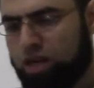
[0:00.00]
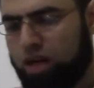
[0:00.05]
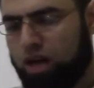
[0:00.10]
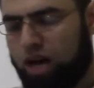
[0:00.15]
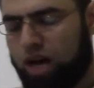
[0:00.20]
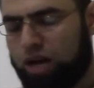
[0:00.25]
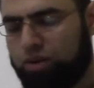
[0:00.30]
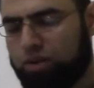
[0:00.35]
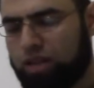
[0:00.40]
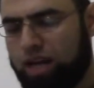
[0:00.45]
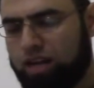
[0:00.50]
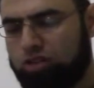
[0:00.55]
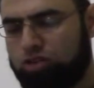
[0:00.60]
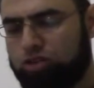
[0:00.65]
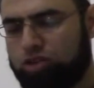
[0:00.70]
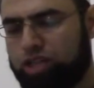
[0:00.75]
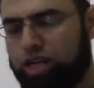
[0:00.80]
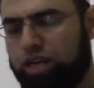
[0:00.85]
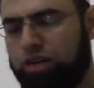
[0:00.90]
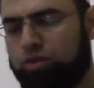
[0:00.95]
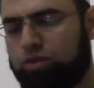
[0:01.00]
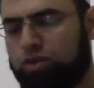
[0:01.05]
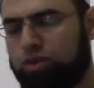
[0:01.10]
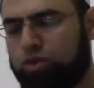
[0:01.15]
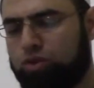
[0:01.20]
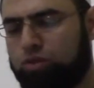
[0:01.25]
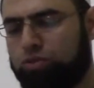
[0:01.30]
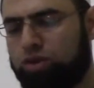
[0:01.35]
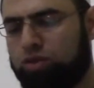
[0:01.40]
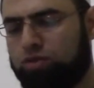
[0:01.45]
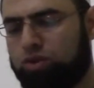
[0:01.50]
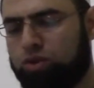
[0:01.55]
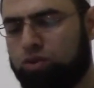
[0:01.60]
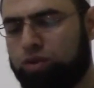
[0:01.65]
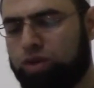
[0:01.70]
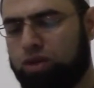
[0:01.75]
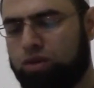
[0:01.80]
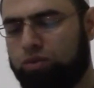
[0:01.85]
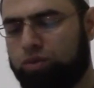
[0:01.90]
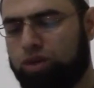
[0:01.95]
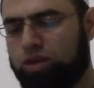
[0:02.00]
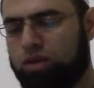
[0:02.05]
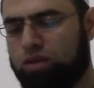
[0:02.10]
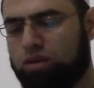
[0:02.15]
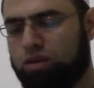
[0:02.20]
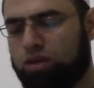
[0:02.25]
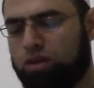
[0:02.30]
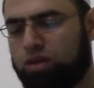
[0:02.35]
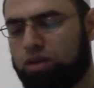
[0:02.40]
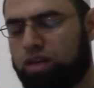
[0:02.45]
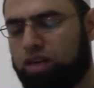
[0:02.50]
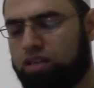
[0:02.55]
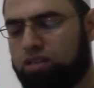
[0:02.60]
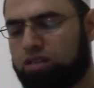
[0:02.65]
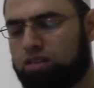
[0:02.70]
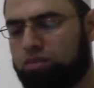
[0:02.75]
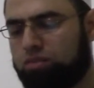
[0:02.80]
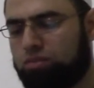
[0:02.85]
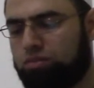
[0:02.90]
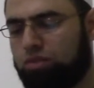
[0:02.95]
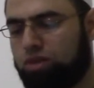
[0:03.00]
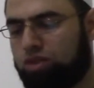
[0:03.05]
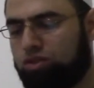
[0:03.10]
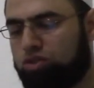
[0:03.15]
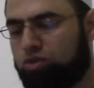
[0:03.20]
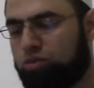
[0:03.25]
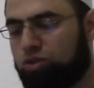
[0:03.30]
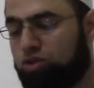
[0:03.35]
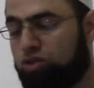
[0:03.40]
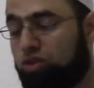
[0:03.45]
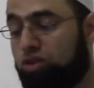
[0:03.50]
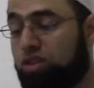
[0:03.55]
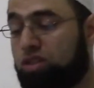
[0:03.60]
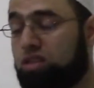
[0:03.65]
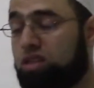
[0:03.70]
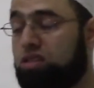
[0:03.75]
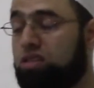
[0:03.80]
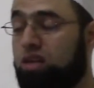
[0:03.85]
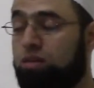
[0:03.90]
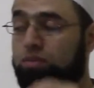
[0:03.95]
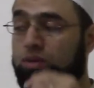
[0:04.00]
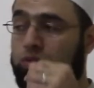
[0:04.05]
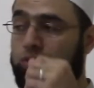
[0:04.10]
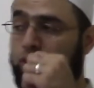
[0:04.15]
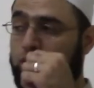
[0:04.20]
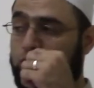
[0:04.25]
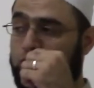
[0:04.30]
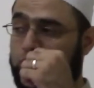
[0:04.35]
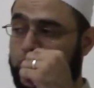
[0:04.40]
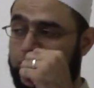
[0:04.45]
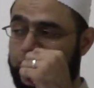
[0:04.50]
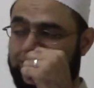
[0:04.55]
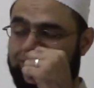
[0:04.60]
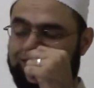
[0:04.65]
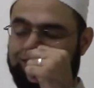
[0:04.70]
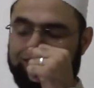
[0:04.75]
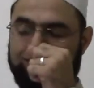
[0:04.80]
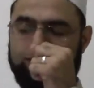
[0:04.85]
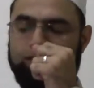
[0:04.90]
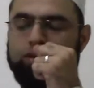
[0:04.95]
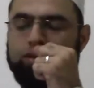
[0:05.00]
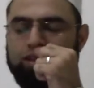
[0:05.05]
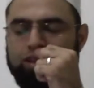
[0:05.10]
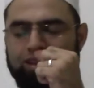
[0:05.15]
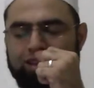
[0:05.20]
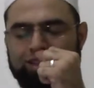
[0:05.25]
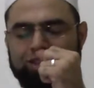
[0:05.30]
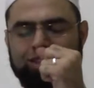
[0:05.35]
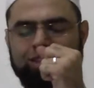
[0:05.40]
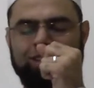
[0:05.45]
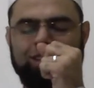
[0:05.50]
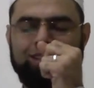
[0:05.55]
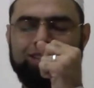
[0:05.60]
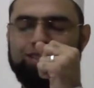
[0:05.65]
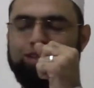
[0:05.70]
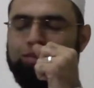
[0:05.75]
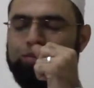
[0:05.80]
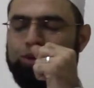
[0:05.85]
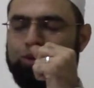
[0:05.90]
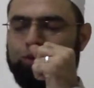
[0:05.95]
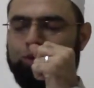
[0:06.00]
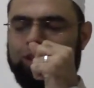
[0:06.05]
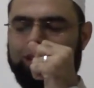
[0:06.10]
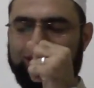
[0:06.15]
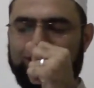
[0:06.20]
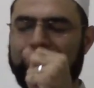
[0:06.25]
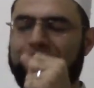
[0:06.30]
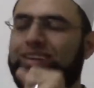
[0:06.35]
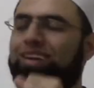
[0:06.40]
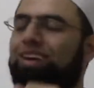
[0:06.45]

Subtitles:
I would like to share with you before we get into. So this is number one. Religion is number one.